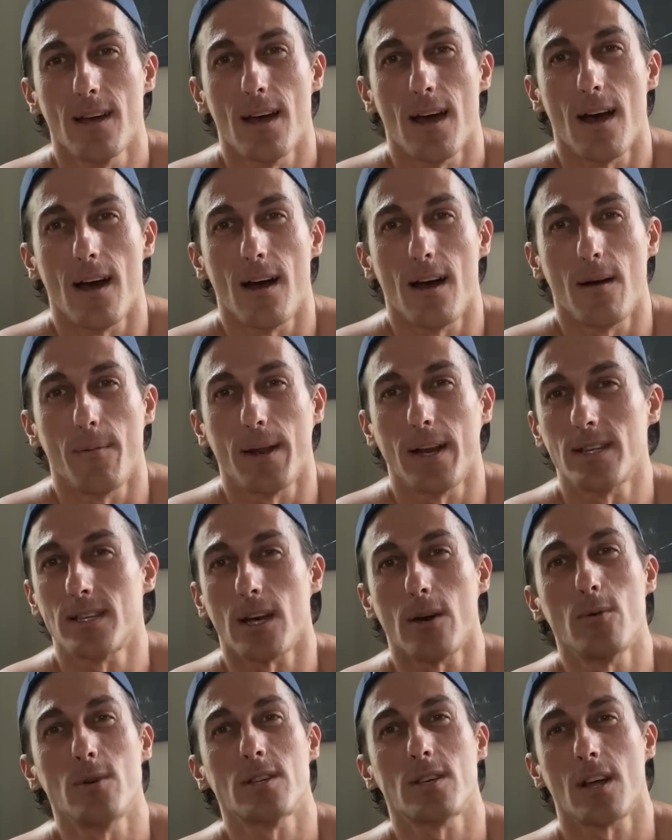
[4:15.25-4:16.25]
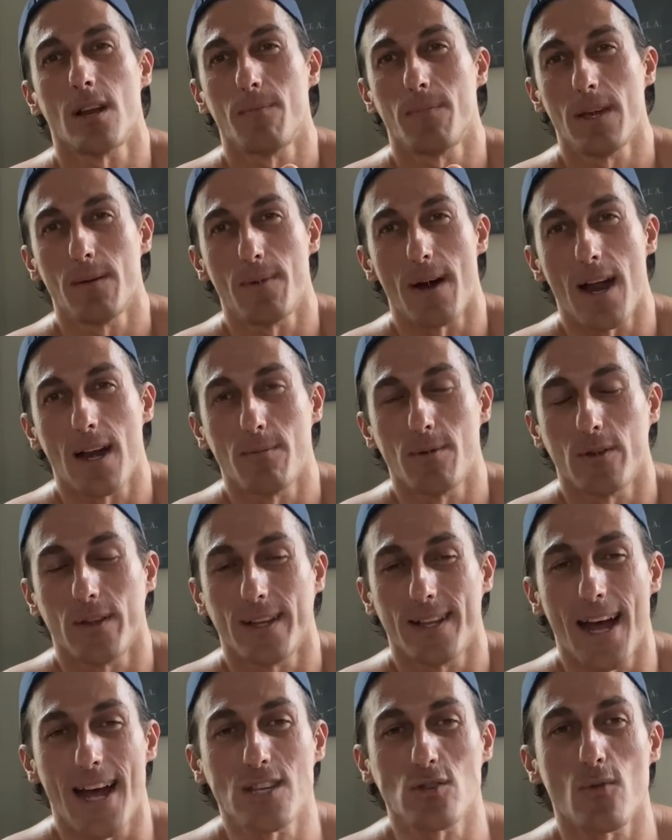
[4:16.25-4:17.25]
Um, and it's always going to be bodybuilding.
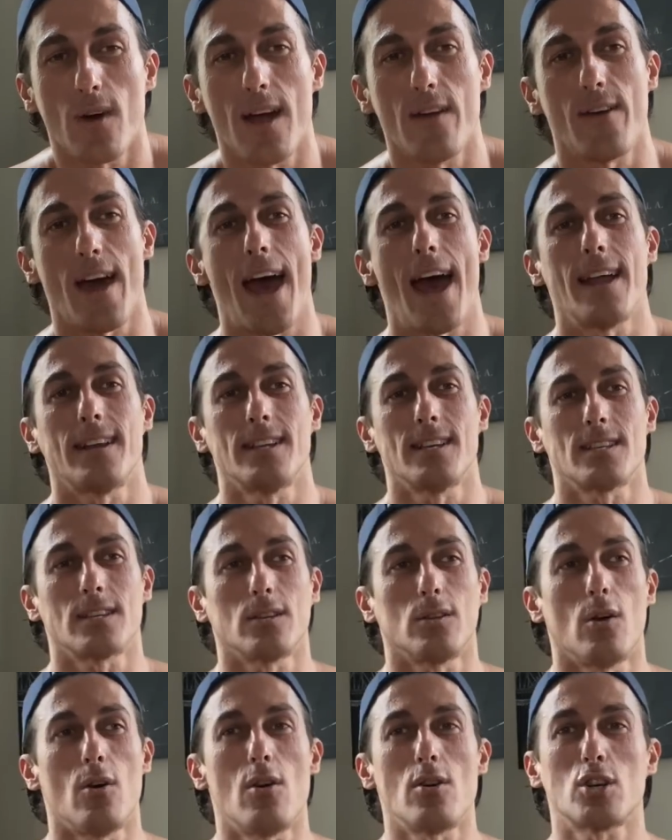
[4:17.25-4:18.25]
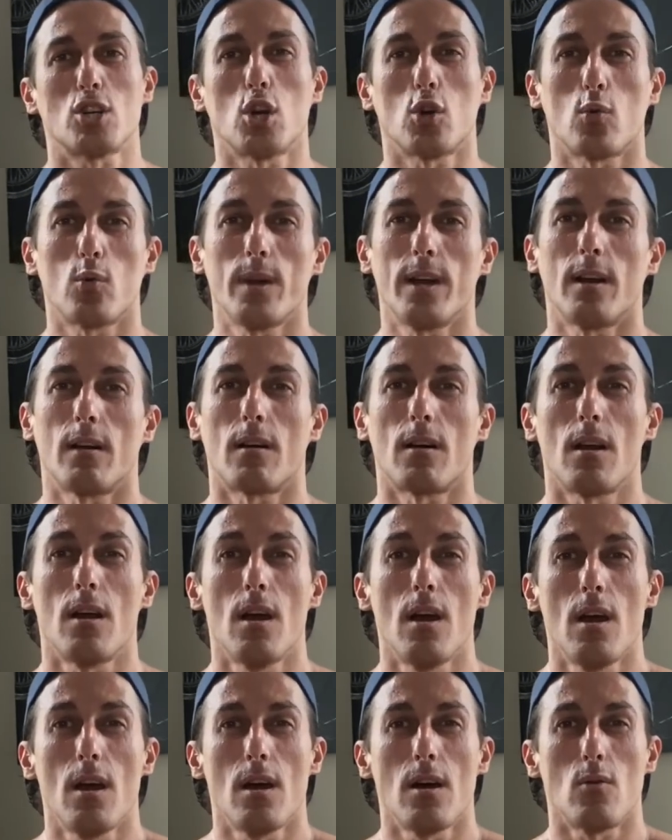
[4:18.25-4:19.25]
That's why I've had this long career
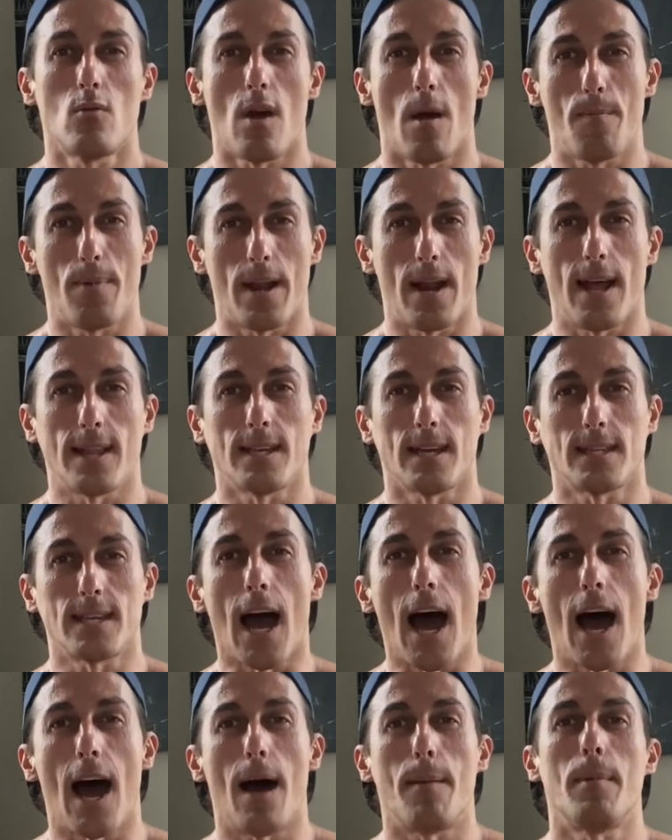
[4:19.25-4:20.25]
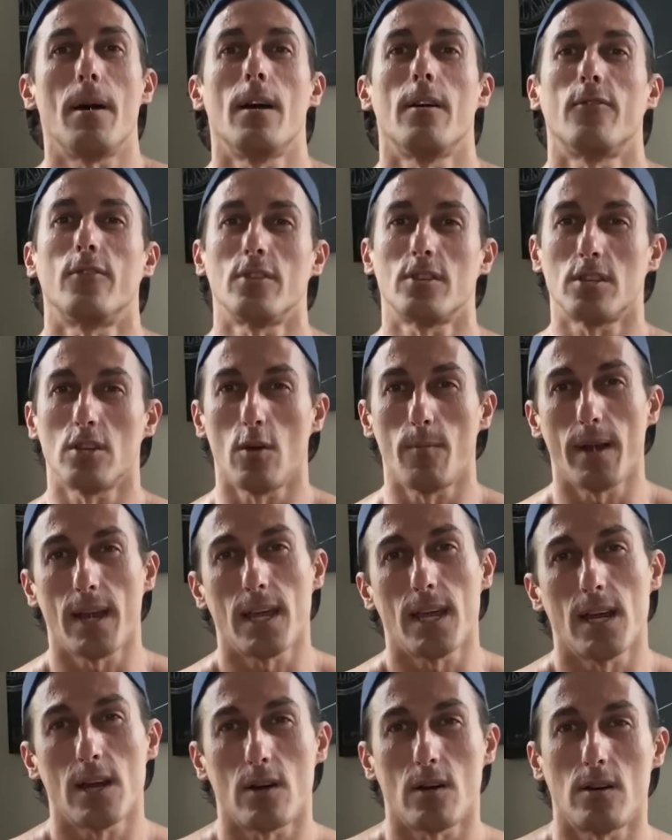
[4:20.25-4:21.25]
where I've been at the top for so many
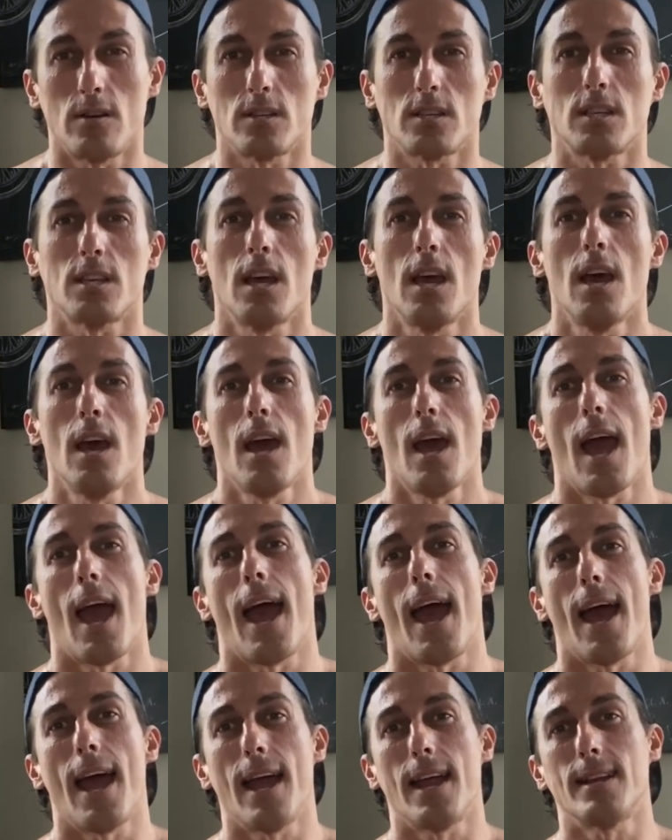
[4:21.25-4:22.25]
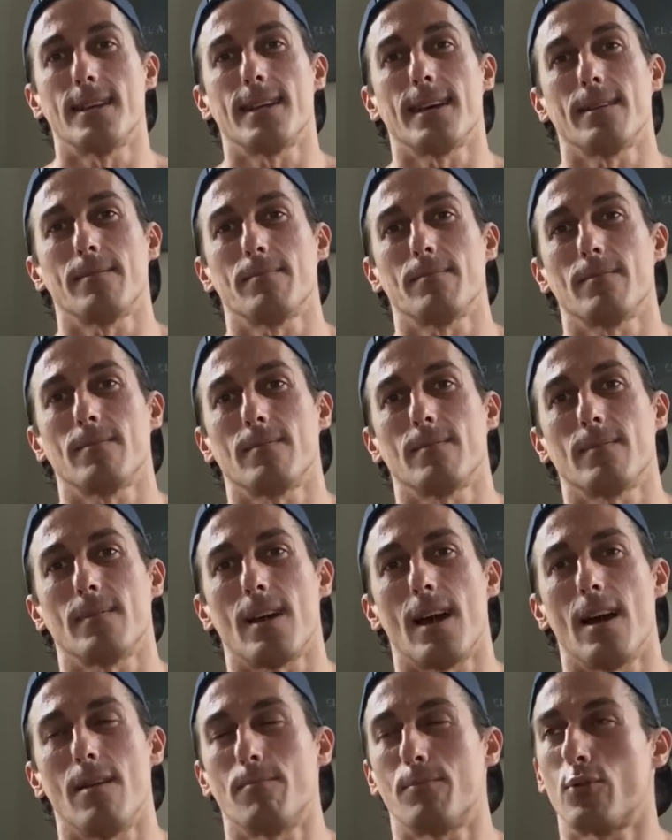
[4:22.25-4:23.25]
years. And
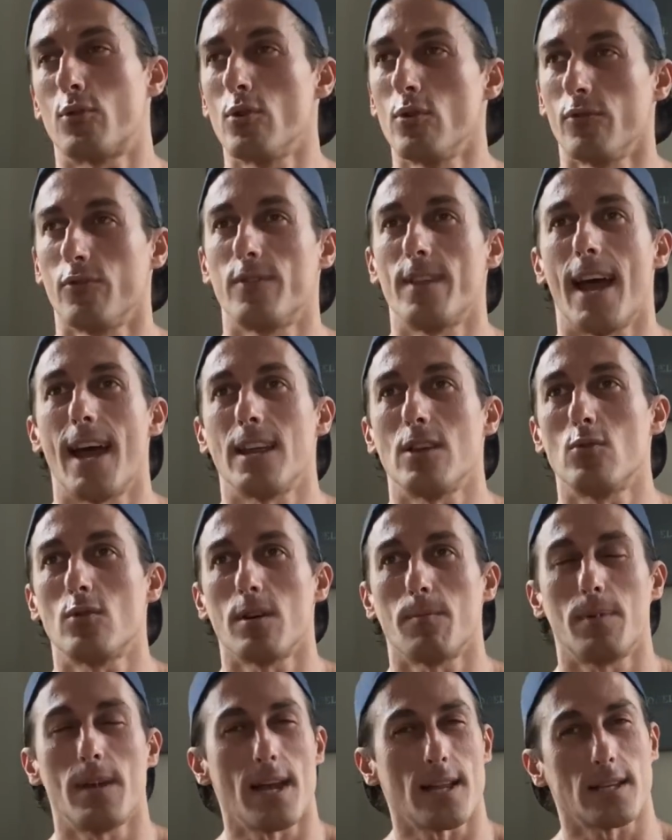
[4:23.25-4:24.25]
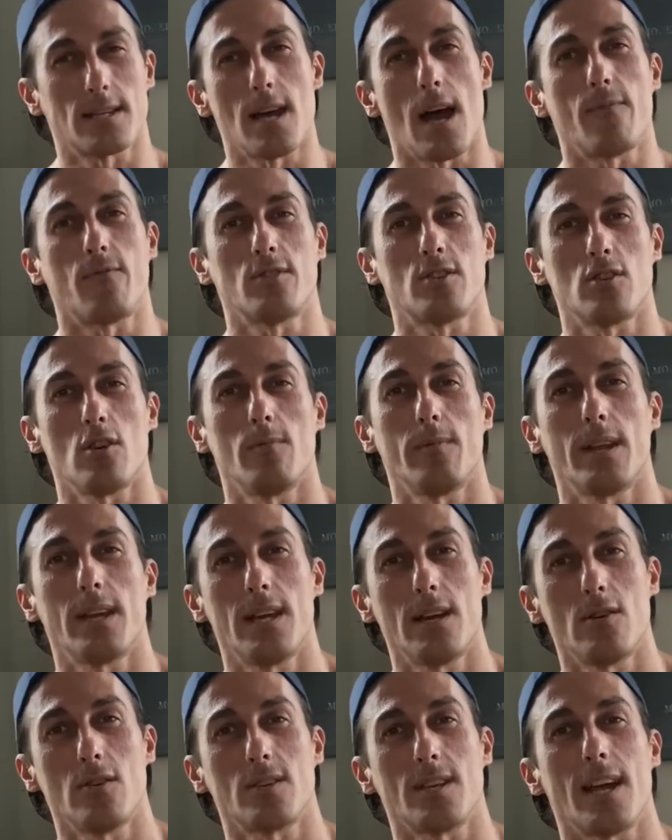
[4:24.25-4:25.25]
I'm proof that you could be at the top for so many
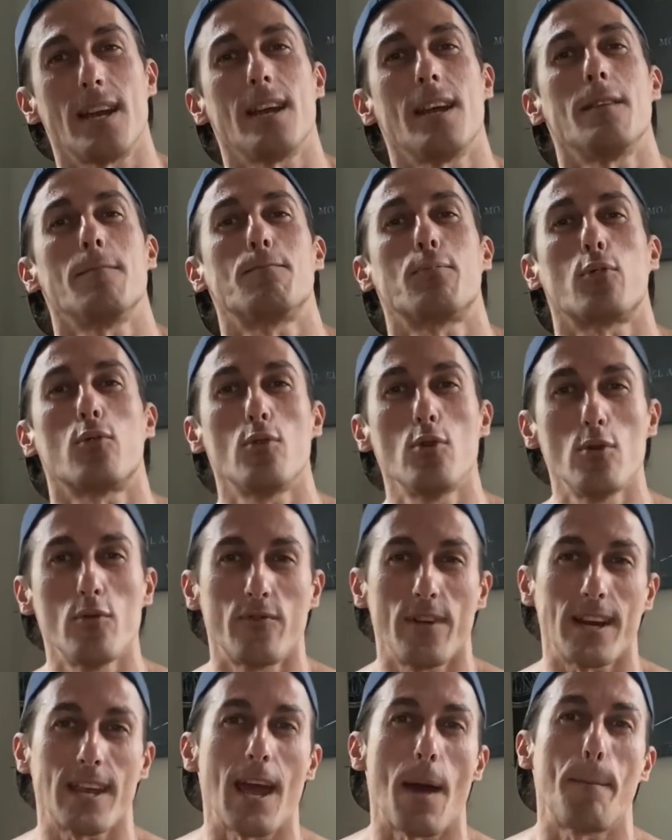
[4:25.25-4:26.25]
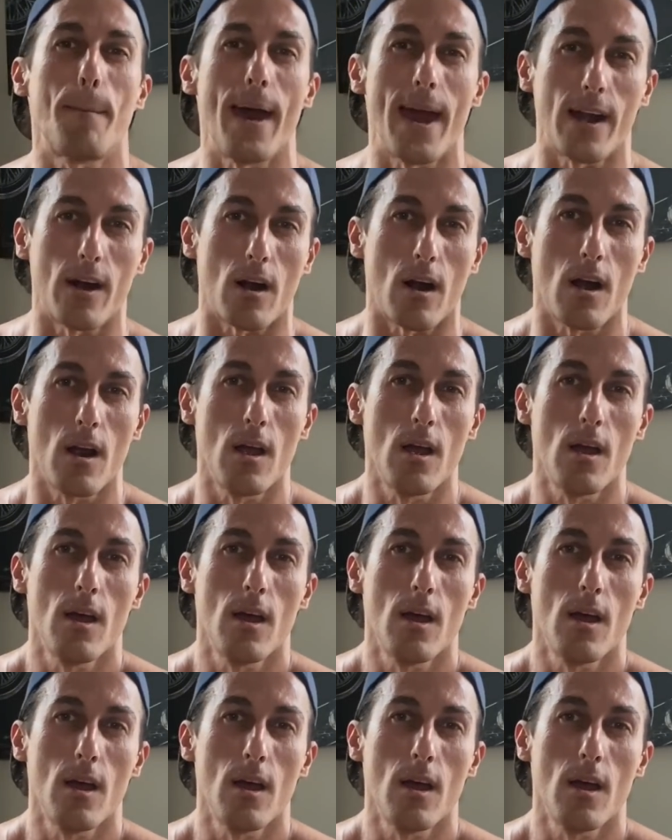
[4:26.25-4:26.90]
years and then prove and get better.